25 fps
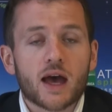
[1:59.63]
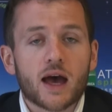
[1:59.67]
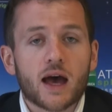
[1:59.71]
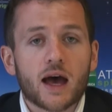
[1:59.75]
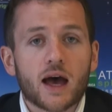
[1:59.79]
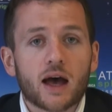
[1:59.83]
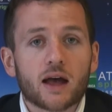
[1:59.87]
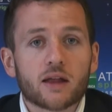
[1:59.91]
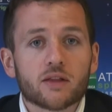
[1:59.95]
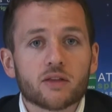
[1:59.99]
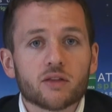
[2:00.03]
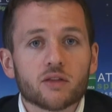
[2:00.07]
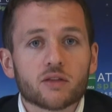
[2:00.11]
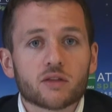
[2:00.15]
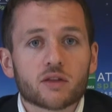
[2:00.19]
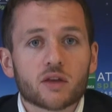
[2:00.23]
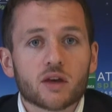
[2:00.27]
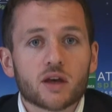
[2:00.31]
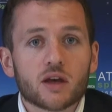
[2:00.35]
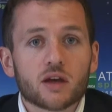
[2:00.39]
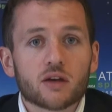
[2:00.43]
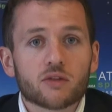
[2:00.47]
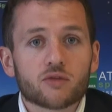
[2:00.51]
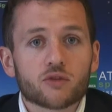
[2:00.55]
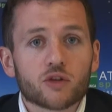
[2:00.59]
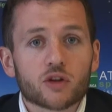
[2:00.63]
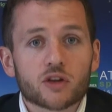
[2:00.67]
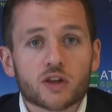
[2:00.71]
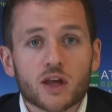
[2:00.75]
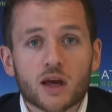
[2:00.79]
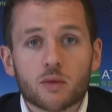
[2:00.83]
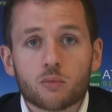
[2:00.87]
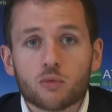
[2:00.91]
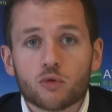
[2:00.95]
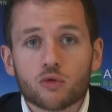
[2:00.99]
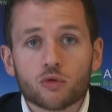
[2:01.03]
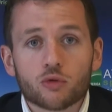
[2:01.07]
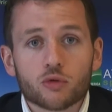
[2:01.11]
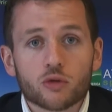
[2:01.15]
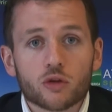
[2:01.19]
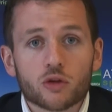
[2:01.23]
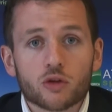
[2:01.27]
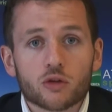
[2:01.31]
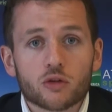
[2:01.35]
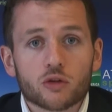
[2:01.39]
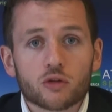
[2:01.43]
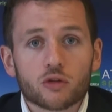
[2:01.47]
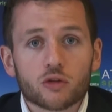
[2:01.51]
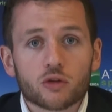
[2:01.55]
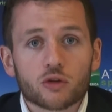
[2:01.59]
And uh, for example,
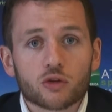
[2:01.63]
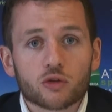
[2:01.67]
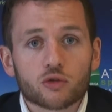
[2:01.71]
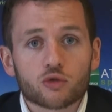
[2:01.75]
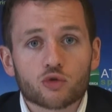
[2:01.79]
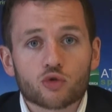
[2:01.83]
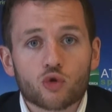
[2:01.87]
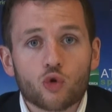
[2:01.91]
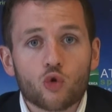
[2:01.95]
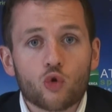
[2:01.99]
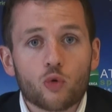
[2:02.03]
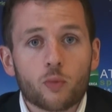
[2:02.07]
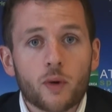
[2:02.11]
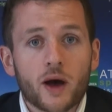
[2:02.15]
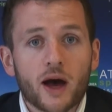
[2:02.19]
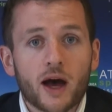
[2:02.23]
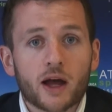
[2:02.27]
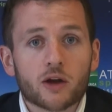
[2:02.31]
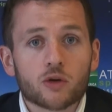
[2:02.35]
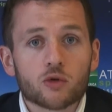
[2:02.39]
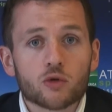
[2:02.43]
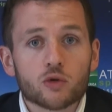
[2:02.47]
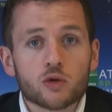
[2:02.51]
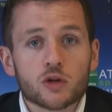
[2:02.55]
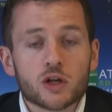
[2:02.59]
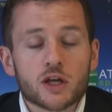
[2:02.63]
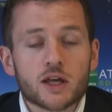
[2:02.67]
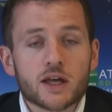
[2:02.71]
the, the control panel